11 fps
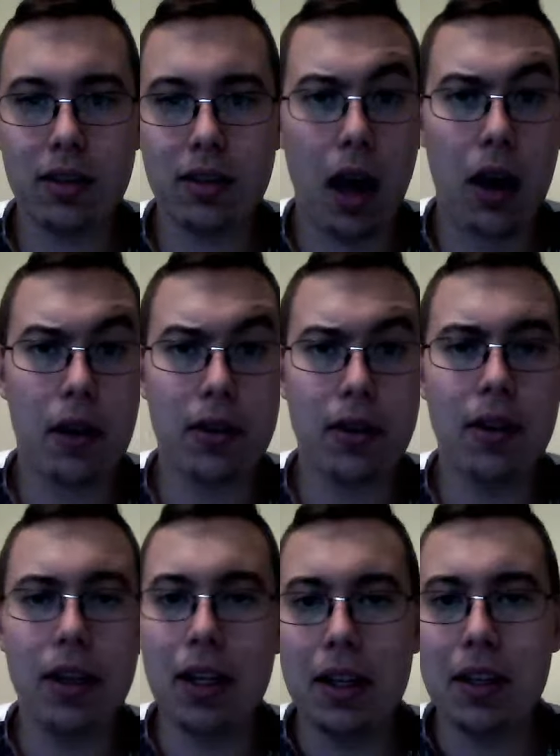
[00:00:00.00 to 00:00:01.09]
I don't know,
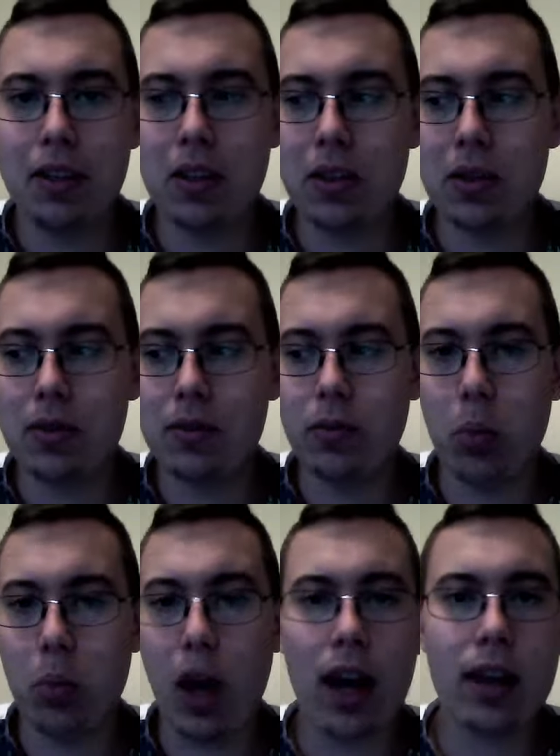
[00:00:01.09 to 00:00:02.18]
just
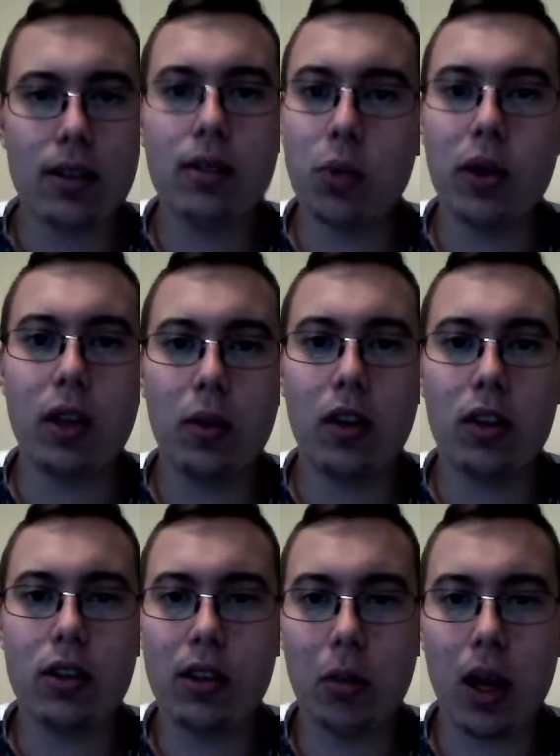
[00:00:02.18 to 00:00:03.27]
bots pretty much.
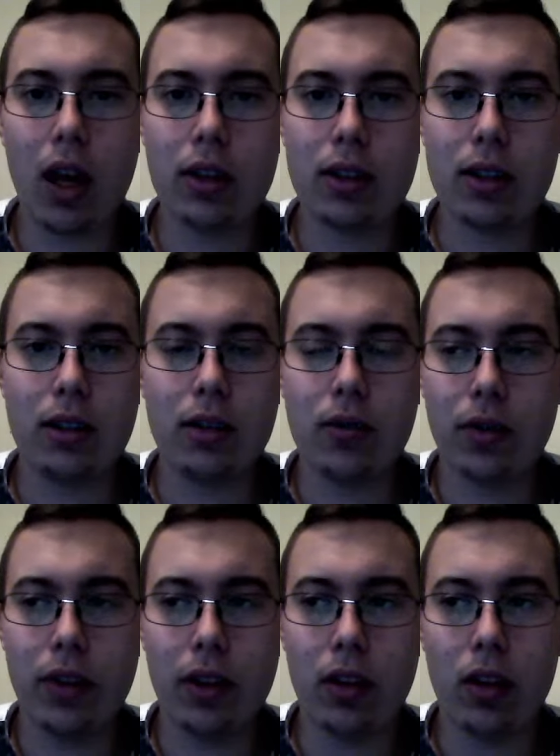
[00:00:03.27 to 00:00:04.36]
They're bots, and
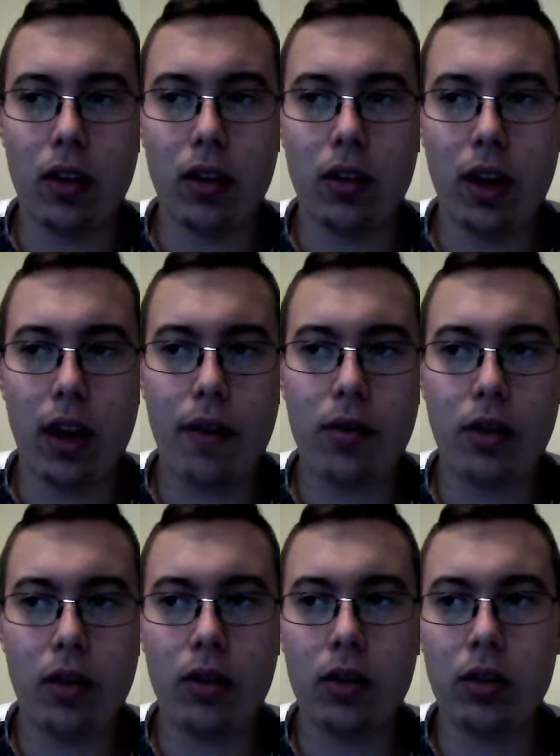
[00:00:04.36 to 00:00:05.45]
the, uh, they have their
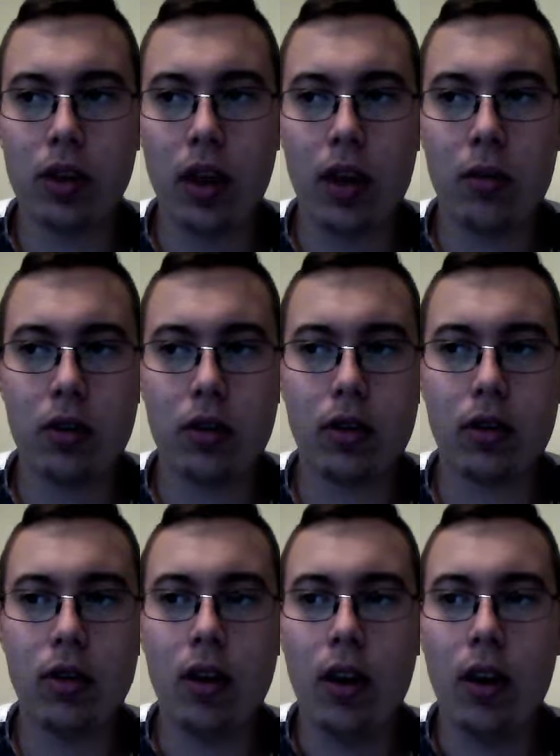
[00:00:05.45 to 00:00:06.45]
own little names and.